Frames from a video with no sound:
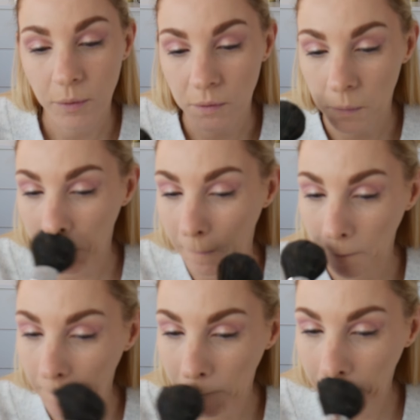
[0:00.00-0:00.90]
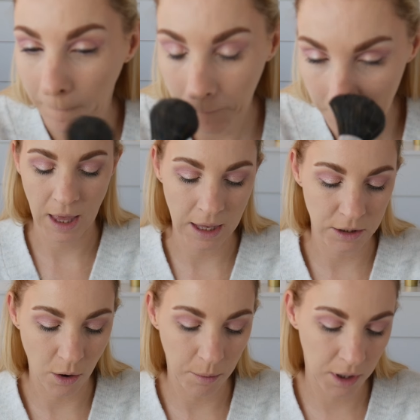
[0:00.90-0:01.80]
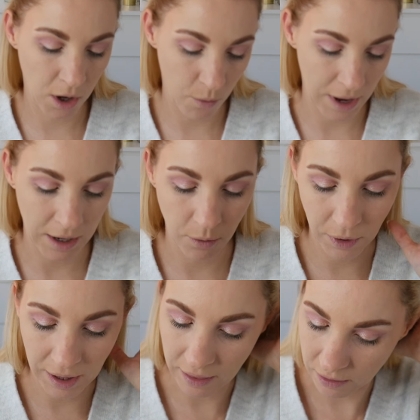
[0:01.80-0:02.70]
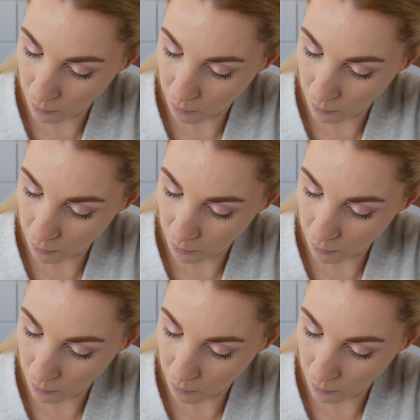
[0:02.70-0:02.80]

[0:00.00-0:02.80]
true. Okay, so I'm going to go in with